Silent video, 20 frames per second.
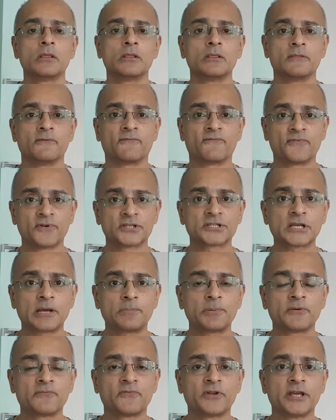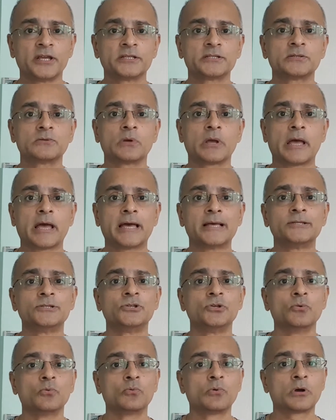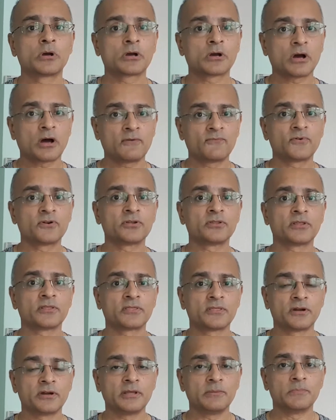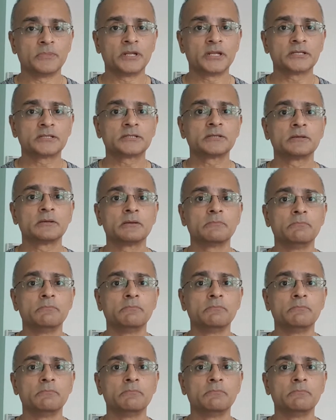The first couple of days, as you cover the 30 minutes,